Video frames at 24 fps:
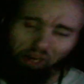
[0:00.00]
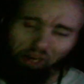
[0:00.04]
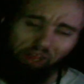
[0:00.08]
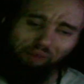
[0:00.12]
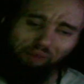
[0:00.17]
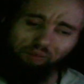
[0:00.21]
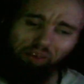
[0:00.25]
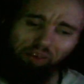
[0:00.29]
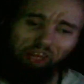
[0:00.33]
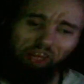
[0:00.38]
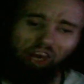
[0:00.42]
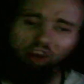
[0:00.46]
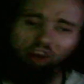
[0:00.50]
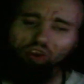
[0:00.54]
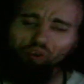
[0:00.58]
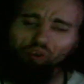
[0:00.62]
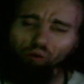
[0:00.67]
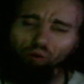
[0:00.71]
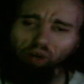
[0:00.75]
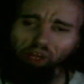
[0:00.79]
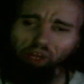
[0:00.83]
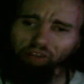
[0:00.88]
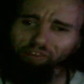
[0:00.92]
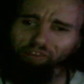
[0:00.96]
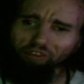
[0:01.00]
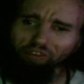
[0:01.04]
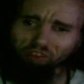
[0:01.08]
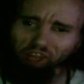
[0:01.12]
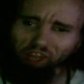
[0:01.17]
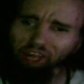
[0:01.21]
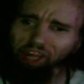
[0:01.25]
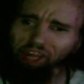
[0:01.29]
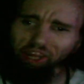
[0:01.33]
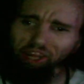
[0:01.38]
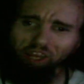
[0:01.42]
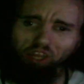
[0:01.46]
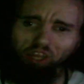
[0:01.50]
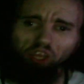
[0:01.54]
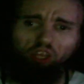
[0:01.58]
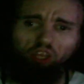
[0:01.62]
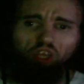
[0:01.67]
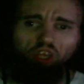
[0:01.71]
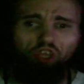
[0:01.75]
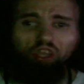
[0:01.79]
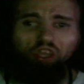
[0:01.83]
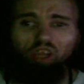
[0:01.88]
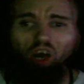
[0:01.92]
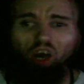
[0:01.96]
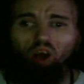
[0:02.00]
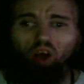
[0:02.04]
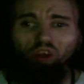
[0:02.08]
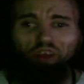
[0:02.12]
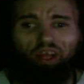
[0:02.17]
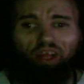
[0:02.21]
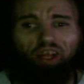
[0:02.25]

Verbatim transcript: even there to an extent, y'all